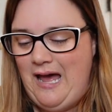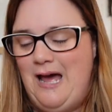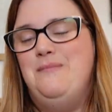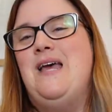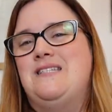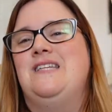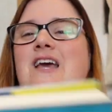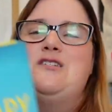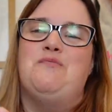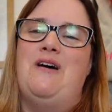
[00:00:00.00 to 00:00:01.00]
Yes, and
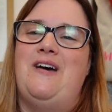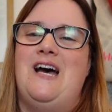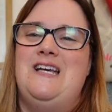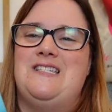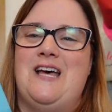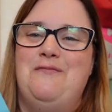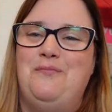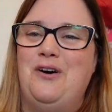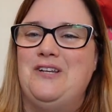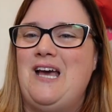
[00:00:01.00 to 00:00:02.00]
he hosts Private Eye's
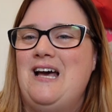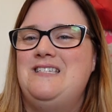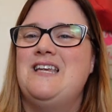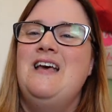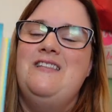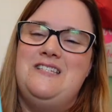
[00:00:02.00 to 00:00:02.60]
podcast.